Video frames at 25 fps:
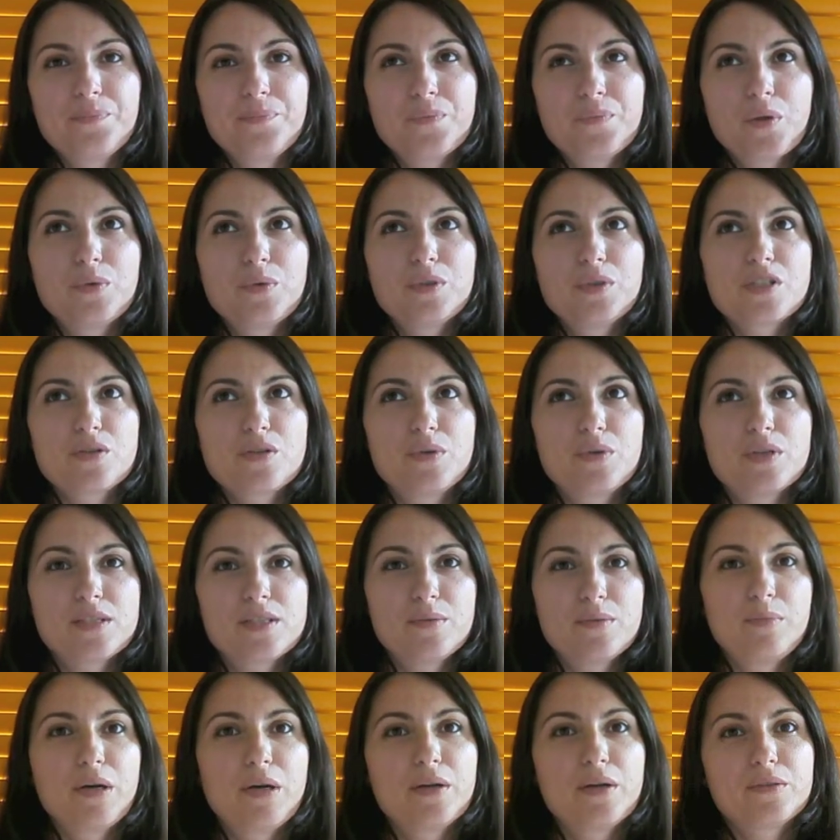when she was
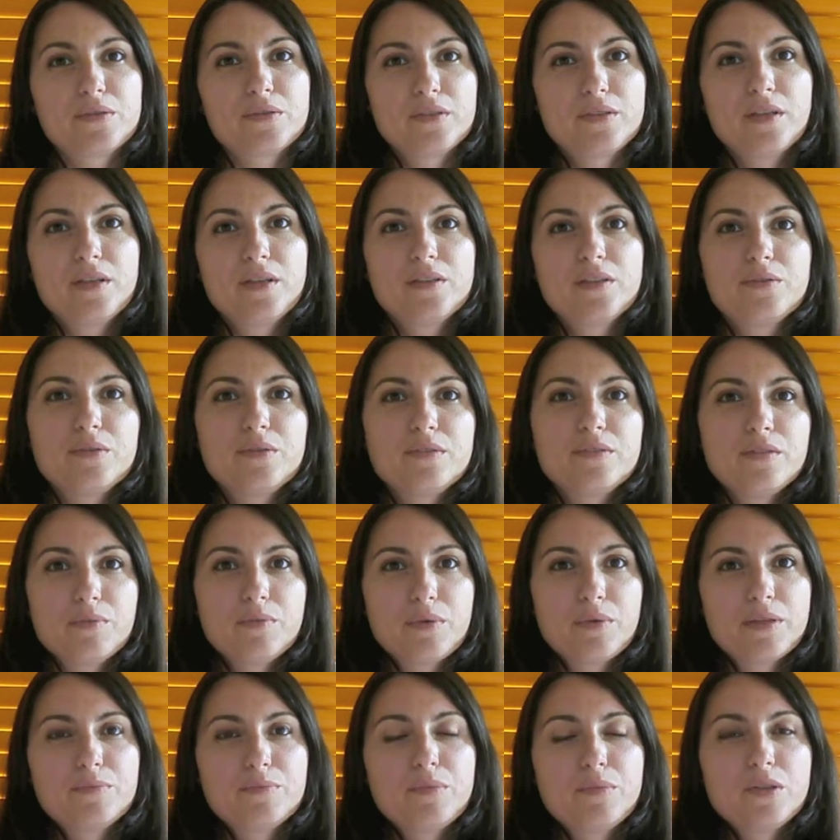about
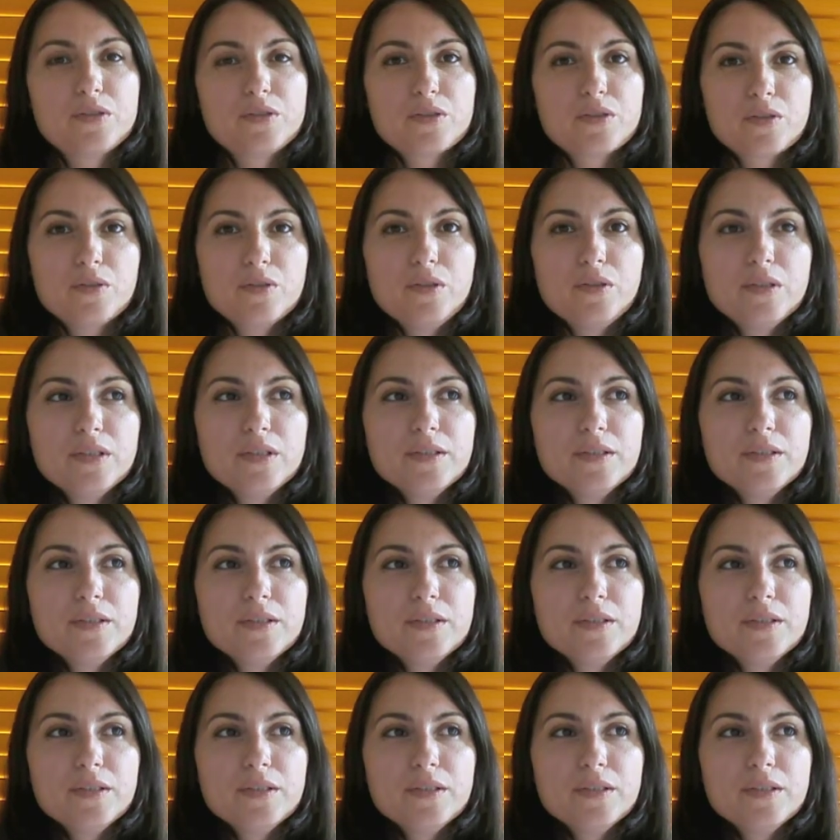21 months old.